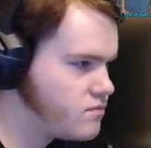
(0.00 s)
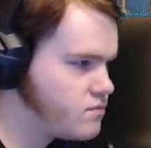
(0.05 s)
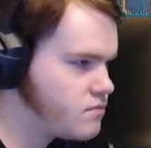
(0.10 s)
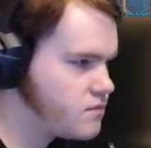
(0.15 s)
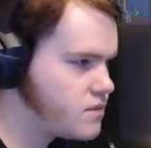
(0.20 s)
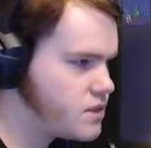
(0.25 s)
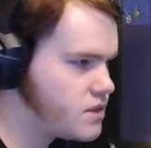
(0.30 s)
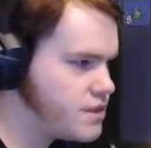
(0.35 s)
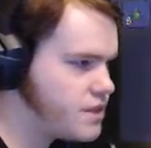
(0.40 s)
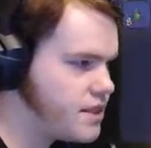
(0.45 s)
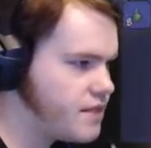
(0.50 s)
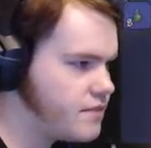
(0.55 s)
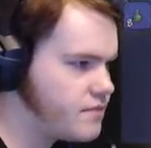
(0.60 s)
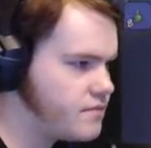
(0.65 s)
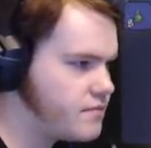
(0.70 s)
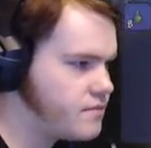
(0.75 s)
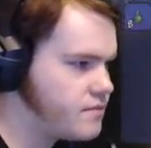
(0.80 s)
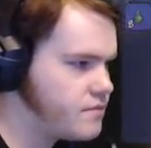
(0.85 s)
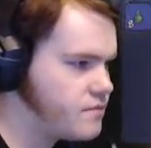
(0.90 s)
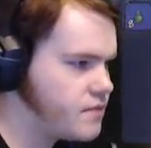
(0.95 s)
See?
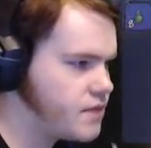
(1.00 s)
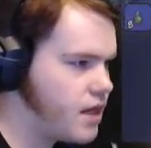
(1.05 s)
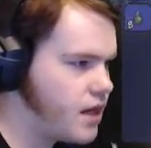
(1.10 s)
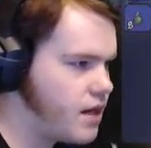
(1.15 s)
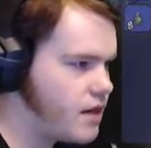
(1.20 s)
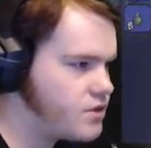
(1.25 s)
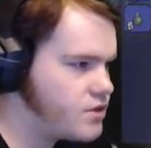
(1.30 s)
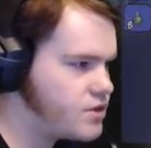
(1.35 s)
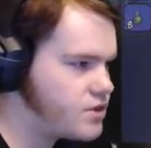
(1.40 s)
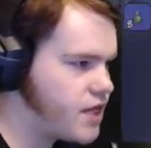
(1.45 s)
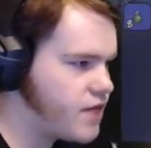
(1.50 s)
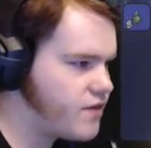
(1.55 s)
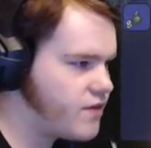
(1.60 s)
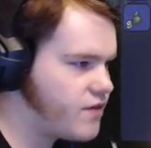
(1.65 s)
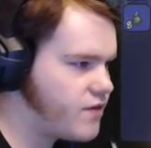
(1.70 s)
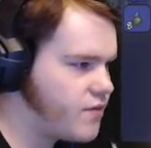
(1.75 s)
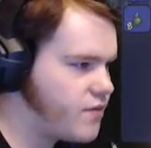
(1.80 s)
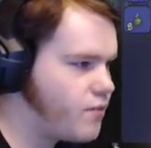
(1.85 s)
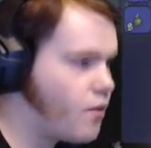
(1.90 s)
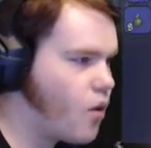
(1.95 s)
Now I just have
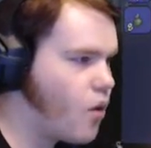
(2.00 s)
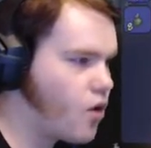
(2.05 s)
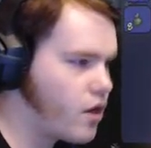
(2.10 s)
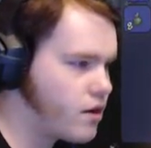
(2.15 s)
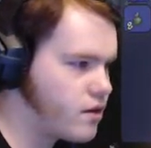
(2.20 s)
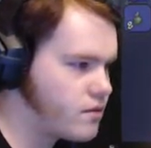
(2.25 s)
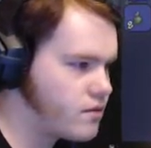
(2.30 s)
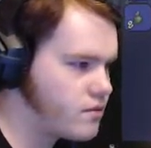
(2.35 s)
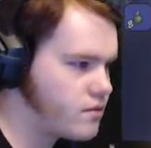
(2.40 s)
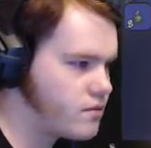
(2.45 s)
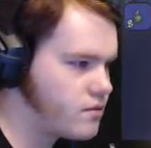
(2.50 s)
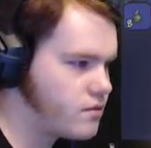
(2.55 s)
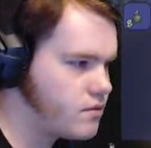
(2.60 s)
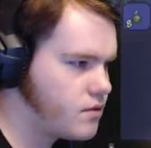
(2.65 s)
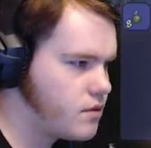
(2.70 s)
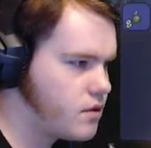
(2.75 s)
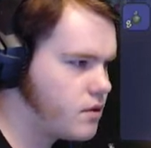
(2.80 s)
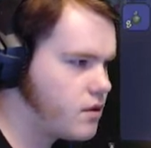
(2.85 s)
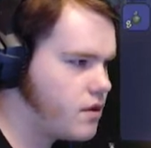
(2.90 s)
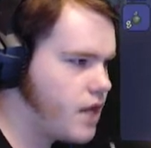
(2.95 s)
even more.
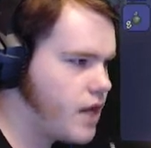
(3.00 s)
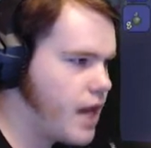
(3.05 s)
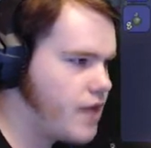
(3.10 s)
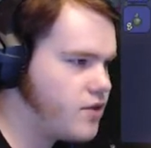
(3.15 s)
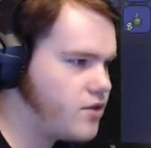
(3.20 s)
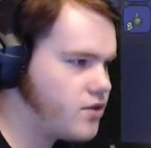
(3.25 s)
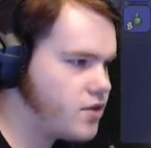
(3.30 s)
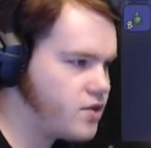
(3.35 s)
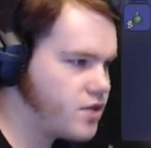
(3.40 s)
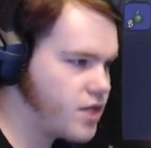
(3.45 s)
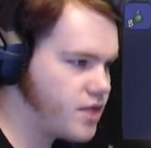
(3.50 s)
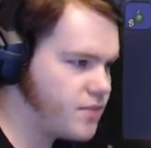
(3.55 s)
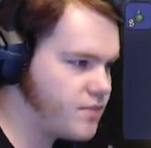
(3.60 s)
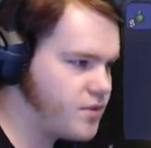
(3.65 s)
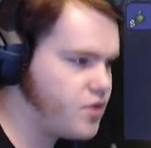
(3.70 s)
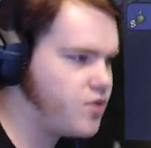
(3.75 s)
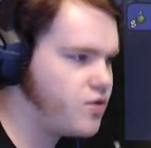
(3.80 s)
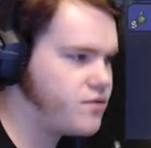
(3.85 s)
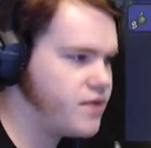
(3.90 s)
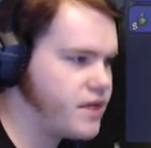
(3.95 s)
And you can keep
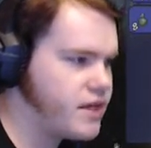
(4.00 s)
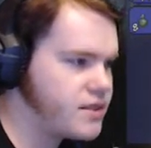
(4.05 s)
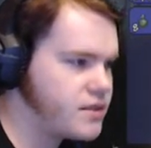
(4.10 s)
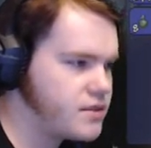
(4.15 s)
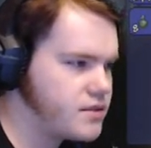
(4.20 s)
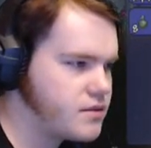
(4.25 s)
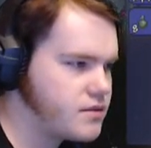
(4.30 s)
doing this.